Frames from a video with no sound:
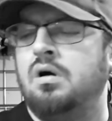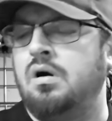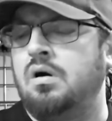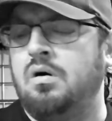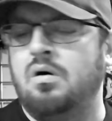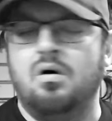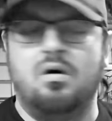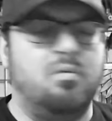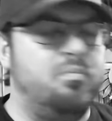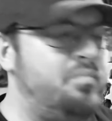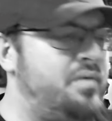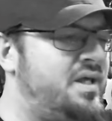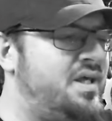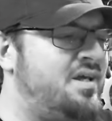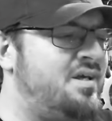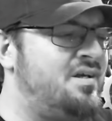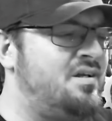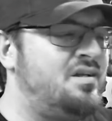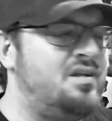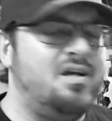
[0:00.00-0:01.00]
Oh
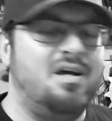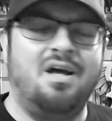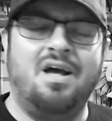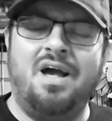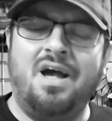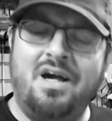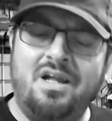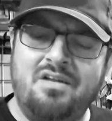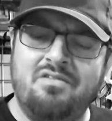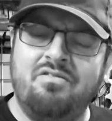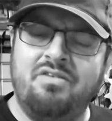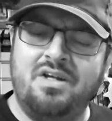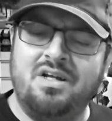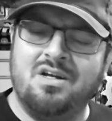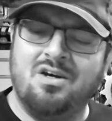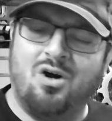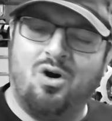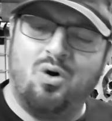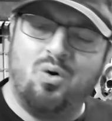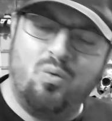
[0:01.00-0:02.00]
man, out of
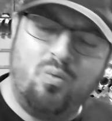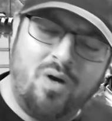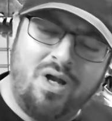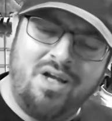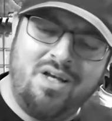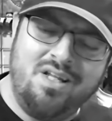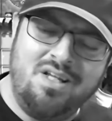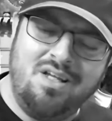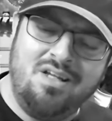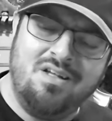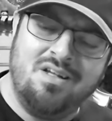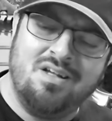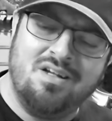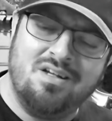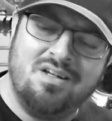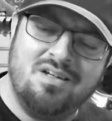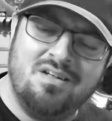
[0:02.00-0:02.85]
ink already.